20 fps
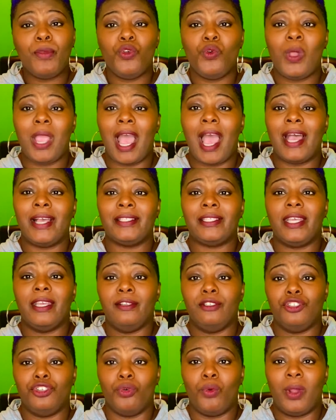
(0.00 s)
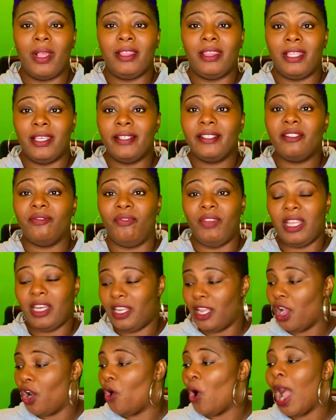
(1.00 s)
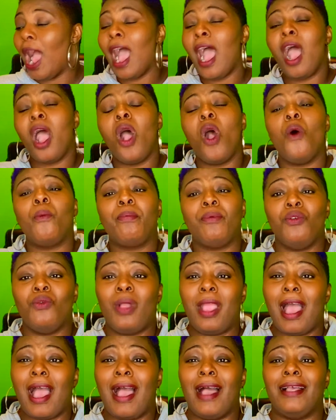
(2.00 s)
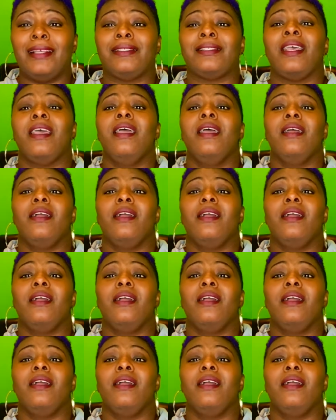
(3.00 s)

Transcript: you guys enjoyed this video i hope you guys